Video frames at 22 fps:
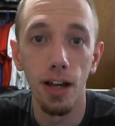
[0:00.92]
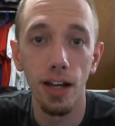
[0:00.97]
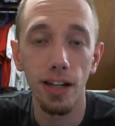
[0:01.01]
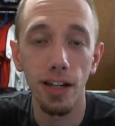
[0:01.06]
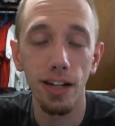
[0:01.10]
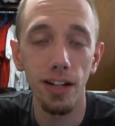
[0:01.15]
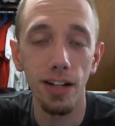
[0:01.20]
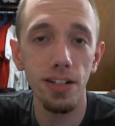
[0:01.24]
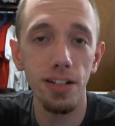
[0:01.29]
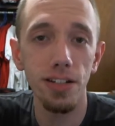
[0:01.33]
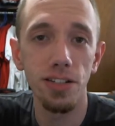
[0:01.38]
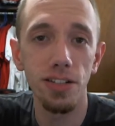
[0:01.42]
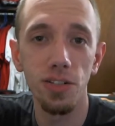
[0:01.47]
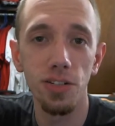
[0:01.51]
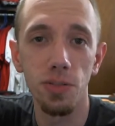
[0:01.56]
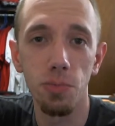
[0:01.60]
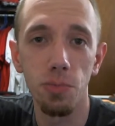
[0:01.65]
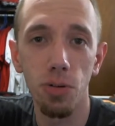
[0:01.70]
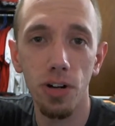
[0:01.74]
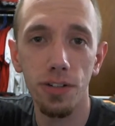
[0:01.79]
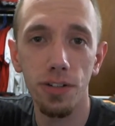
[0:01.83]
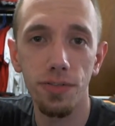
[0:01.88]
Hey guys, it's
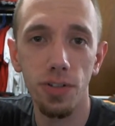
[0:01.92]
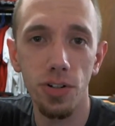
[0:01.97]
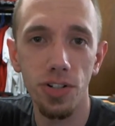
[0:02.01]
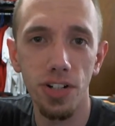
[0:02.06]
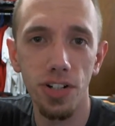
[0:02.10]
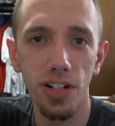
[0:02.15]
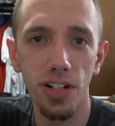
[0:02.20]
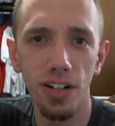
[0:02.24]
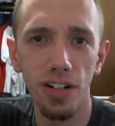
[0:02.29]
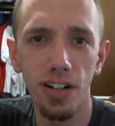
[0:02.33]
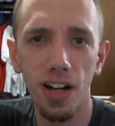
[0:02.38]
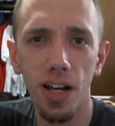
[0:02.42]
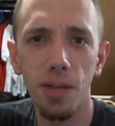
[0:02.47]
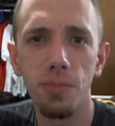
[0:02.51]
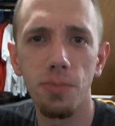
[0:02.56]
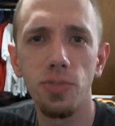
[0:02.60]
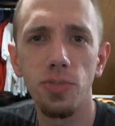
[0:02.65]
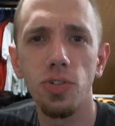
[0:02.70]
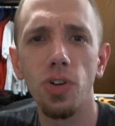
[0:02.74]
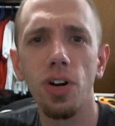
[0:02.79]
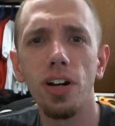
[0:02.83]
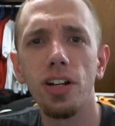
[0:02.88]
Brock First here, and
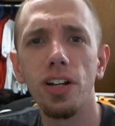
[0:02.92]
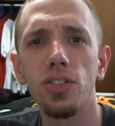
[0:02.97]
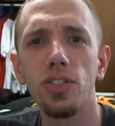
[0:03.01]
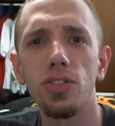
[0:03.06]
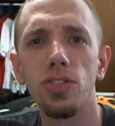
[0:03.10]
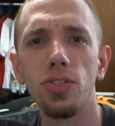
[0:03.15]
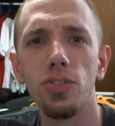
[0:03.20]
I'm trying